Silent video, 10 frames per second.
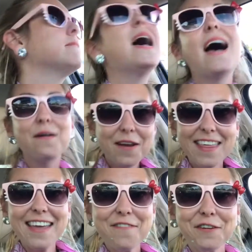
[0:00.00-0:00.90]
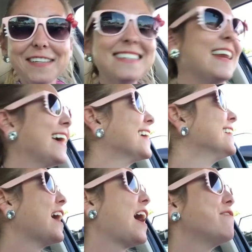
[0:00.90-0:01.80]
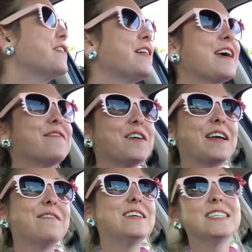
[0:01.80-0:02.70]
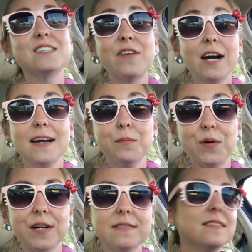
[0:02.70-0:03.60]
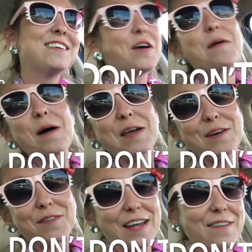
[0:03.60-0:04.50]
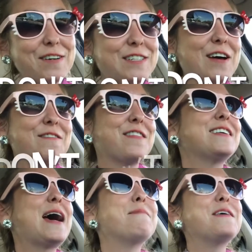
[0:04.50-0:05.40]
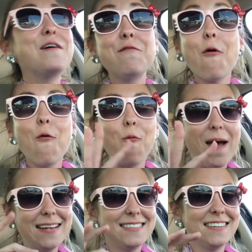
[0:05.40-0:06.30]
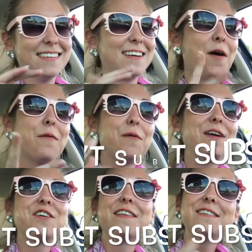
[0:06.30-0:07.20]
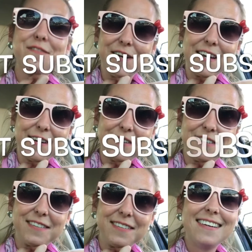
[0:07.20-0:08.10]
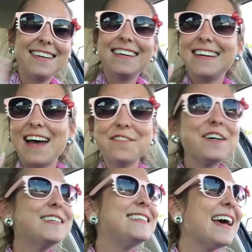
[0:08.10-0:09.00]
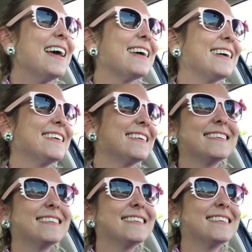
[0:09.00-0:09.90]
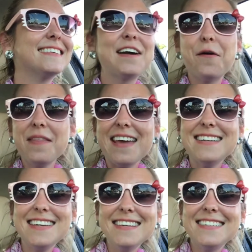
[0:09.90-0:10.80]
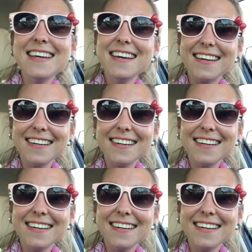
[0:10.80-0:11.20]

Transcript: I want to thank you for listening. I feel like forgiveness is very important, so I want you to forgive yourself for the time that you've wasted watching this video. And have a good day. Go with AT&T.